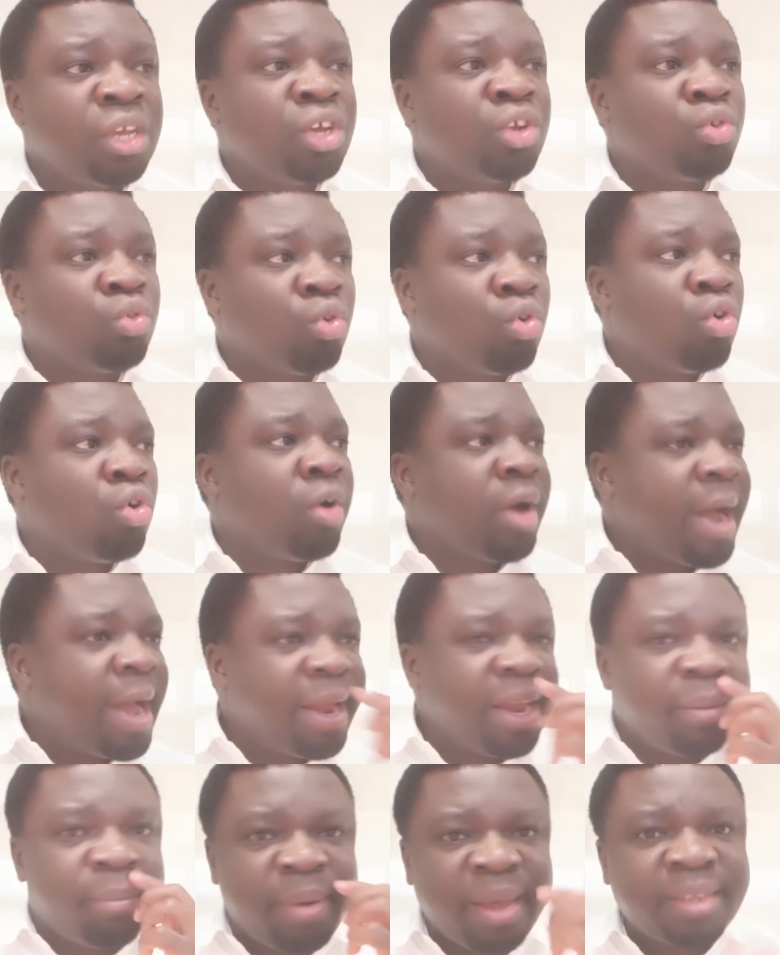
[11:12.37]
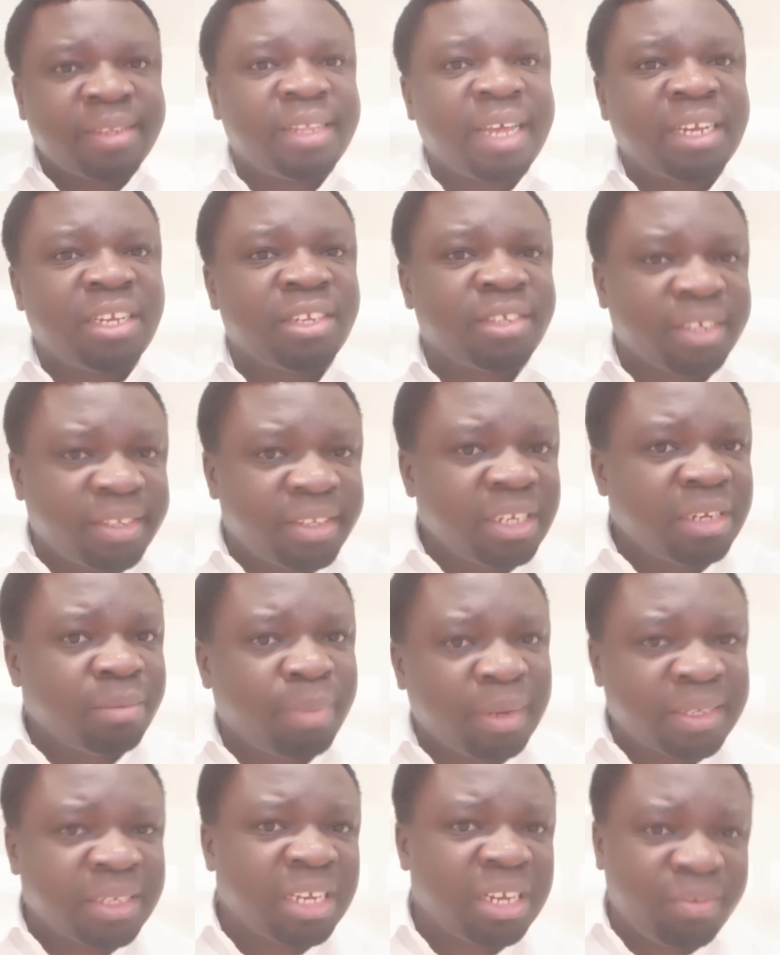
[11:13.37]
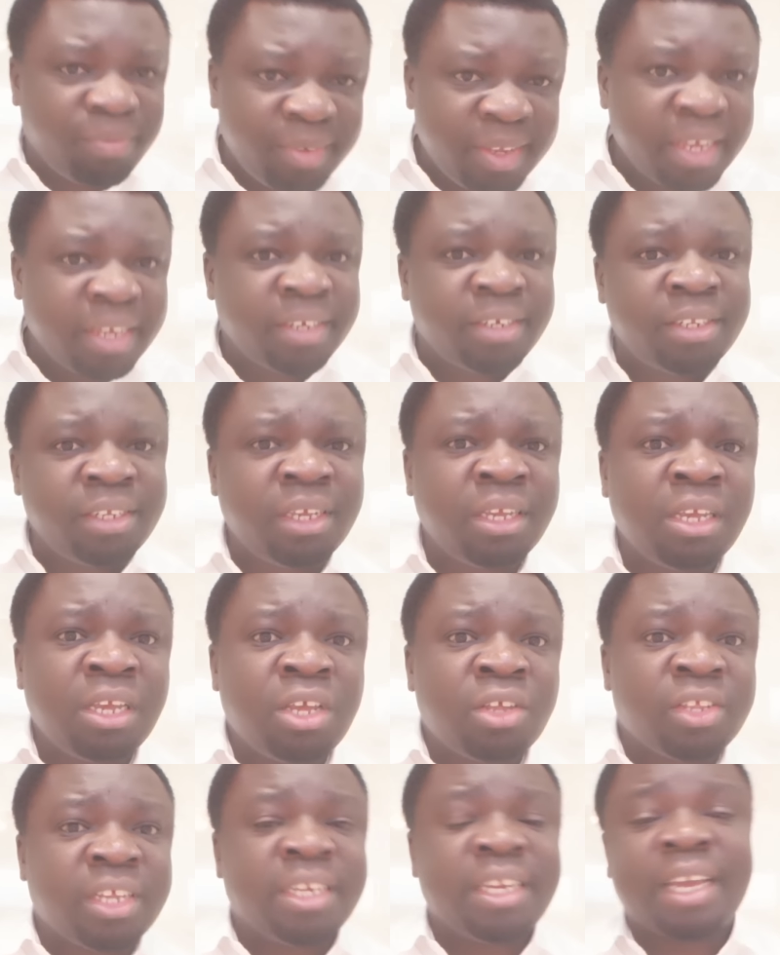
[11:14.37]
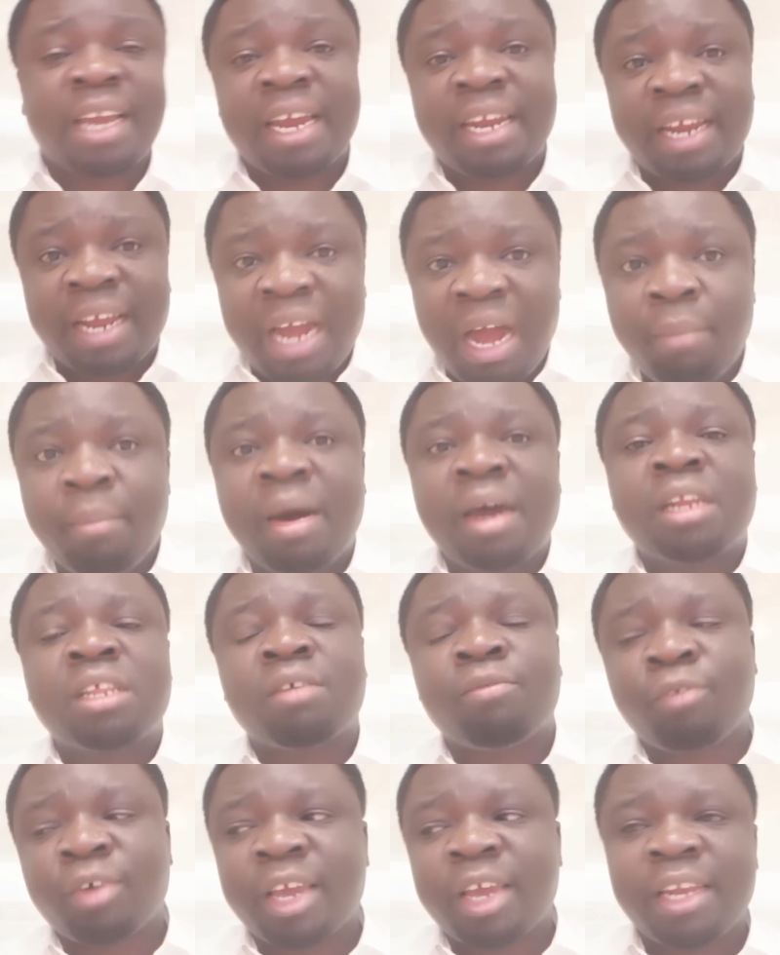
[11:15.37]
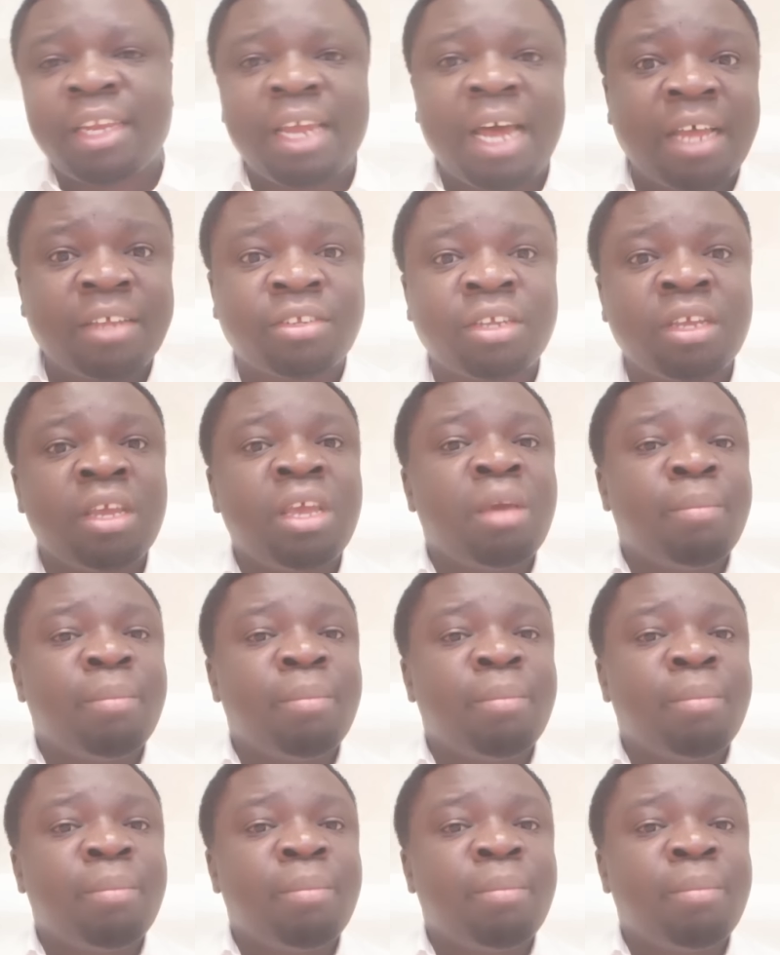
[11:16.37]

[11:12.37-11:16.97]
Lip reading: to go and pass that 16% VAT so that he can come and suffocate us,